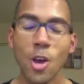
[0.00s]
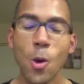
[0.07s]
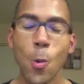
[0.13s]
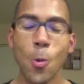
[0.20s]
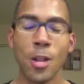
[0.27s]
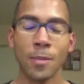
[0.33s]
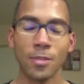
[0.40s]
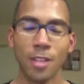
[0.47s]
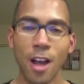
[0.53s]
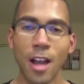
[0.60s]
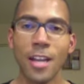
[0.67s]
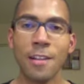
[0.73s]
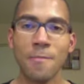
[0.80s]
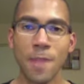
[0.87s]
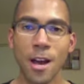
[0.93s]
what I'm talking
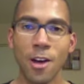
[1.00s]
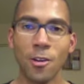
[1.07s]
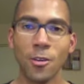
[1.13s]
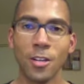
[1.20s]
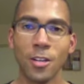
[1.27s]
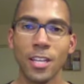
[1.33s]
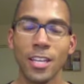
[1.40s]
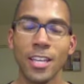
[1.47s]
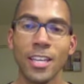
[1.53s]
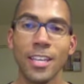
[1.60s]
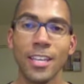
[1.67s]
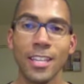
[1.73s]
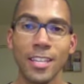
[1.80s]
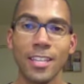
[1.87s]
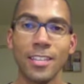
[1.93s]
about
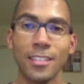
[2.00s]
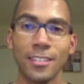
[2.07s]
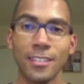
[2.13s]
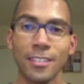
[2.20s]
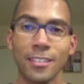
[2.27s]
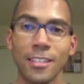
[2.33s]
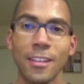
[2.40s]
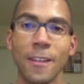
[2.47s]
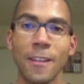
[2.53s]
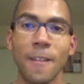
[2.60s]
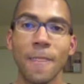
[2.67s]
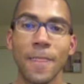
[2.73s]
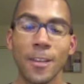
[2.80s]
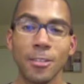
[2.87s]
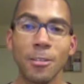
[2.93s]
is
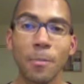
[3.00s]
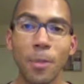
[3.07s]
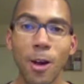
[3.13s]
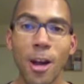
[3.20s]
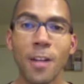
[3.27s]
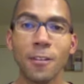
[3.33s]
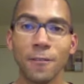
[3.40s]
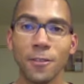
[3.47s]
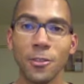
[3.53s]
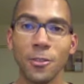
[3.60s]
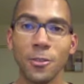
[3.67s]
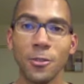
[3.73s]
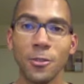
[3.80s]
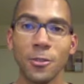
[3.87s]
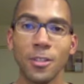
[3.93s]
there's a part of you,